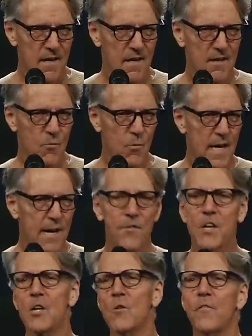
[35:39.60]
uh,
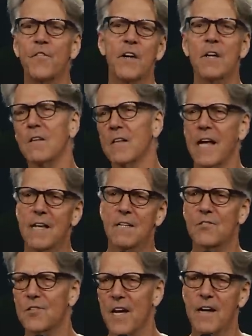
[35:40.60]
whatever you feel led
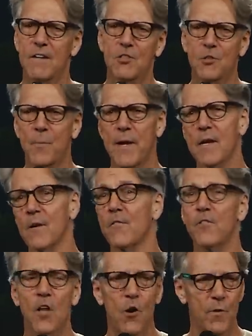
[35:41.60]
to say or speak or
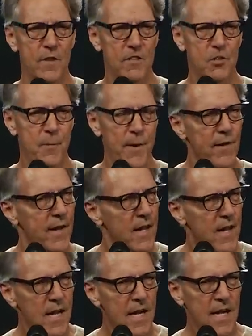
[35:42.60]
flow in the
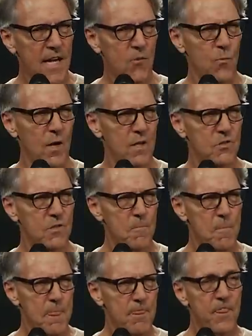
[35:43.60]
Spirit. It was
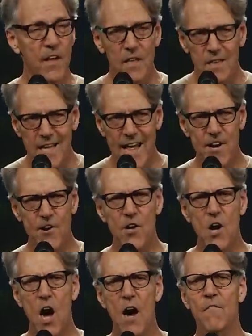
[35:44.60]
the
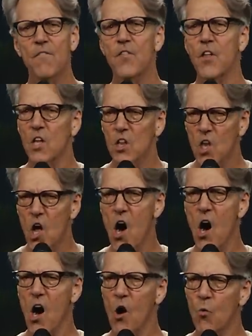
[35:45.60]
letter of the
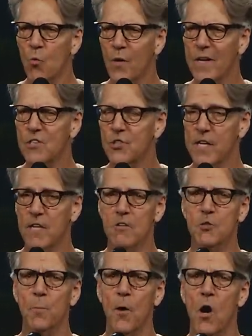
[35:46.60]
law which
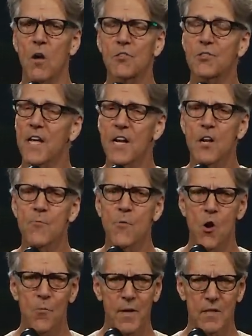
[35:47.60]
kills. Paul said in
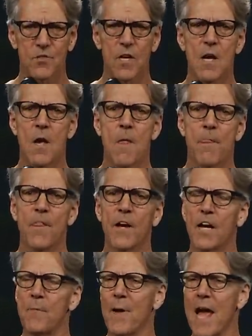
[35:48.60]
Romans,
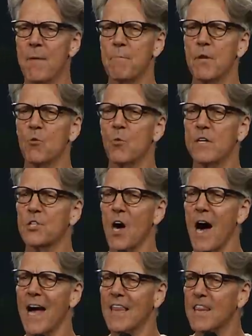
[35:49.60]
the commandment which
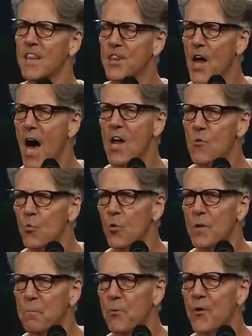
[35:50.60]
I thought
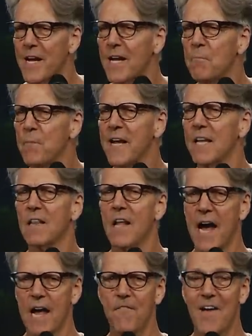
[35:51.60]
would bring me
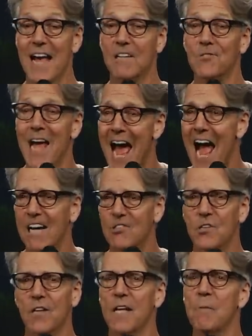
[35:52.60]
life has
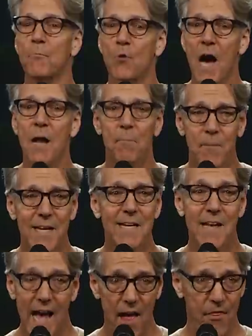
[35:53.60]
actually brought me
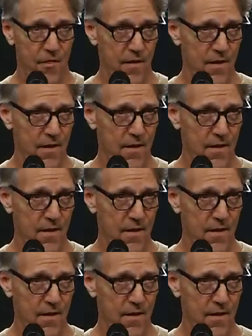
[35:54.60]
death.